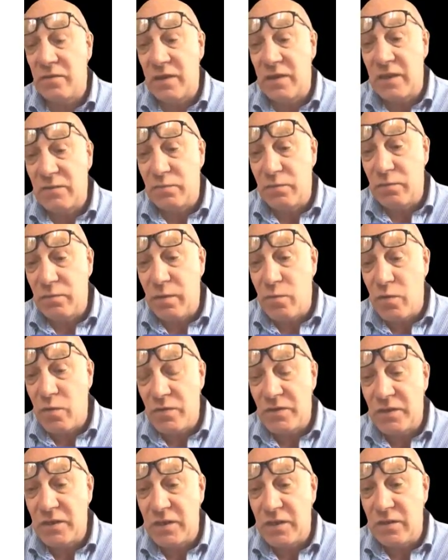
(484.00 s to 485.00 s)
of those things what we
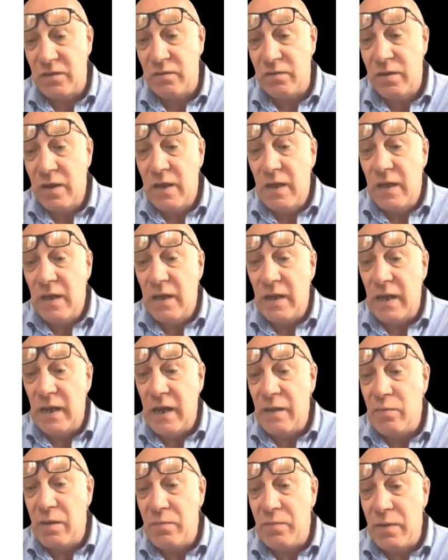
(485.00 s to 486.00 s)
want to do, and
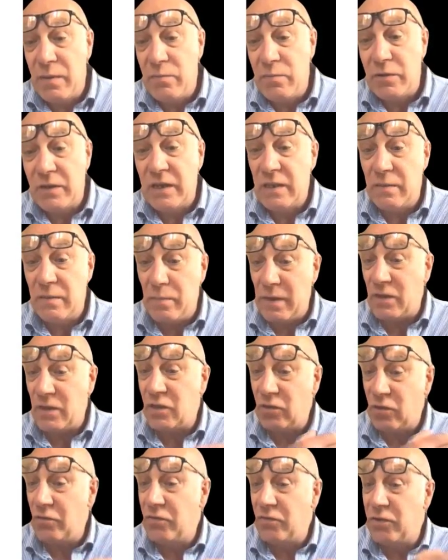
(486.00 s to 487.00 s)
enabling people to get the best
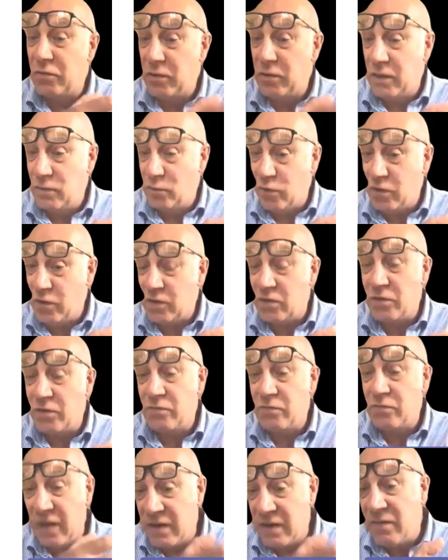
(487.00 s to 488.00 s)
shot of doing the work on
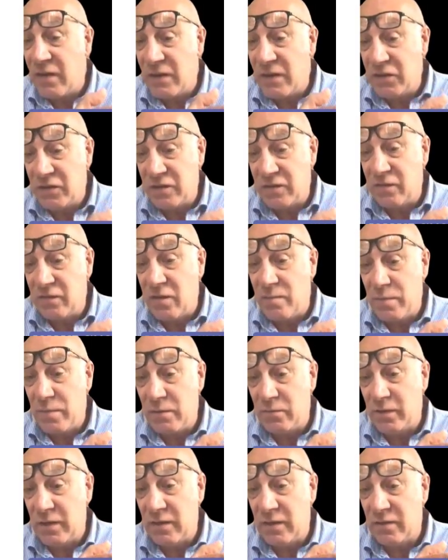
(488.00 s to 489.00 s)
the renovation of our
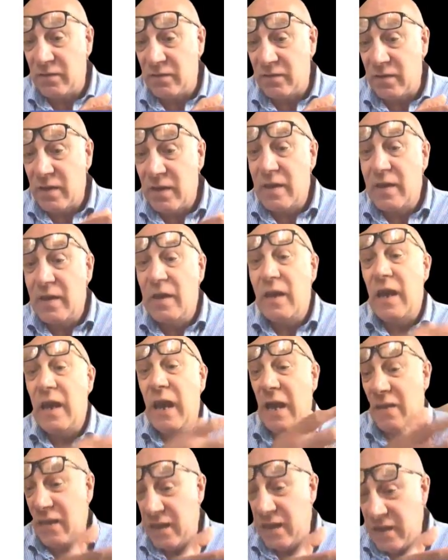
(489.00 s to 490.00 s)
buildings
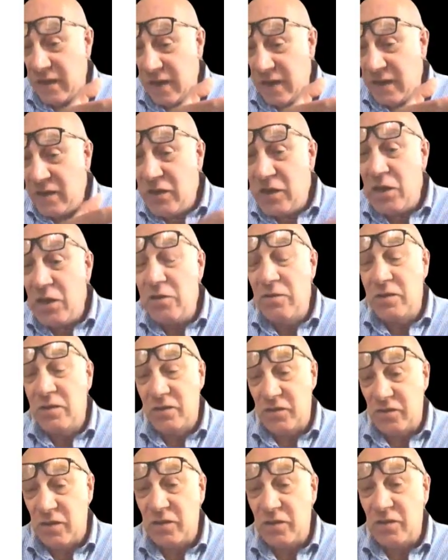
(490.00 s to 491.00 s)
and then any new
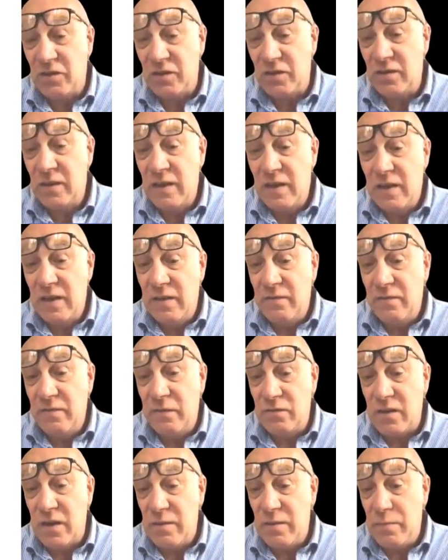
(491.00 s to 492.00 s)
construction
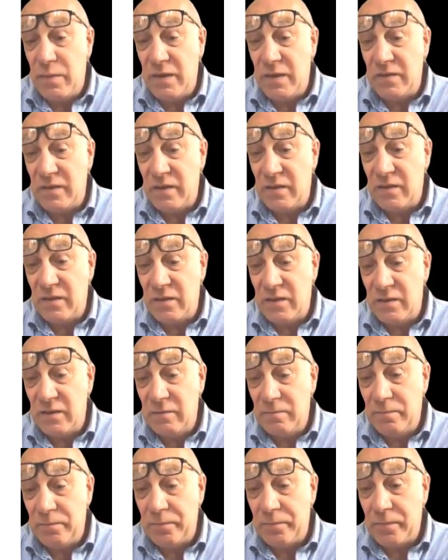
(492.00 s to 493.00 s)
feels like the best thing to
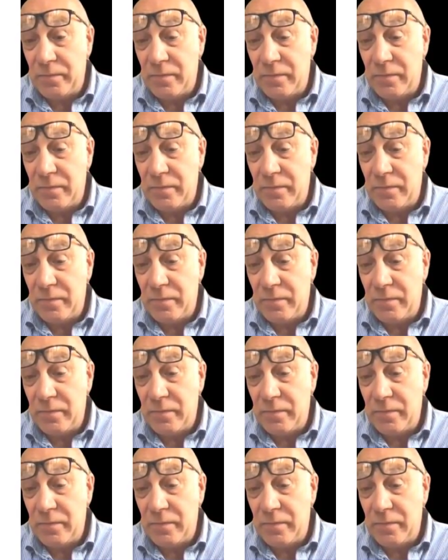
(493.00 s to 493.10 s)
do.